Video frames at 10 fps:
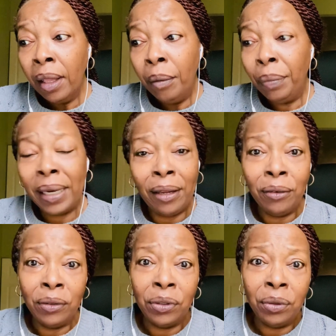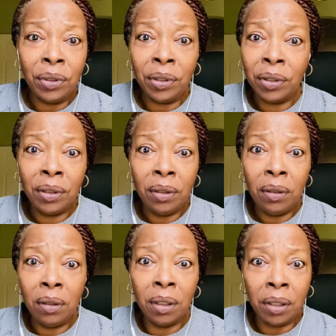But I don't do the,
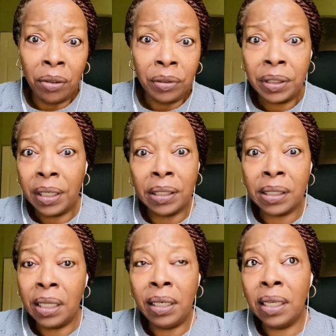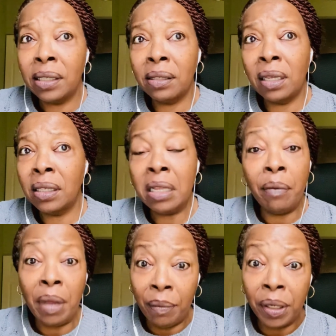the third chance thing. That's, that's not
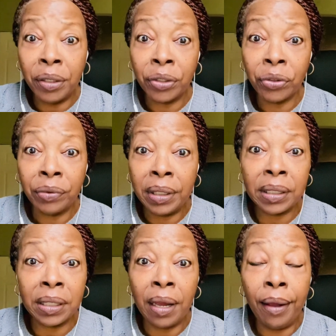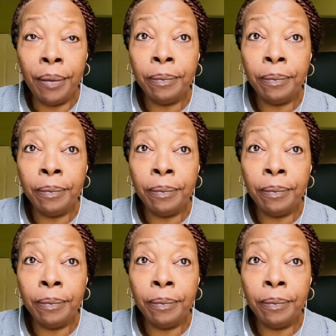my ministry. It's not.